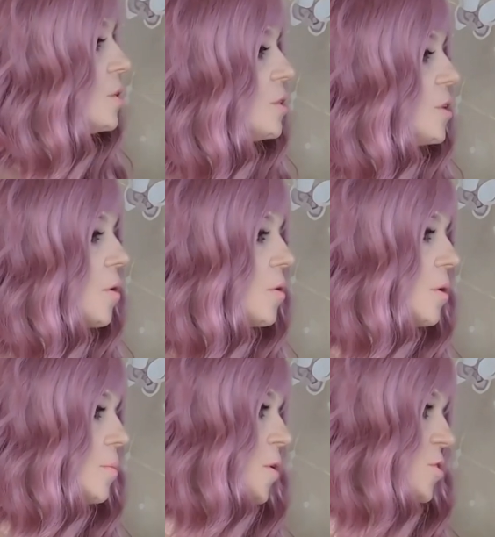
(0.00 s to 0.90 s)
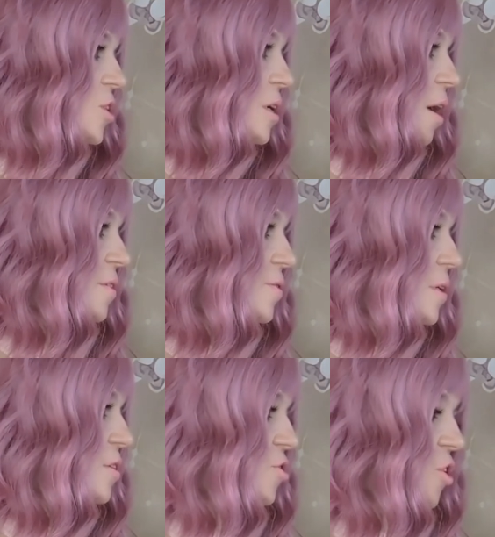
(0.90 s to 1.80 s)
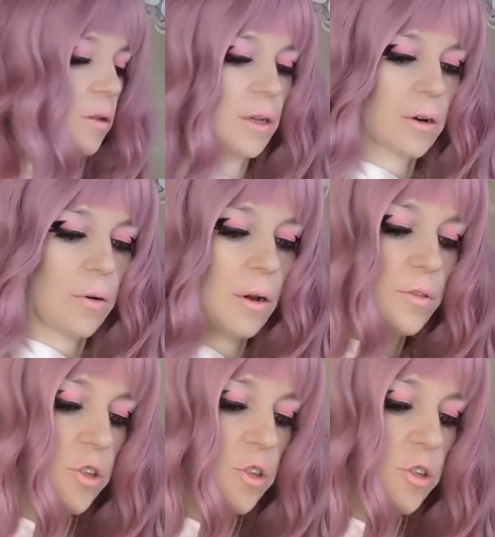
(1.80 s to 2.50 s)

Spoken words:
Sakura Mochi Azuki Chocolate Crunch.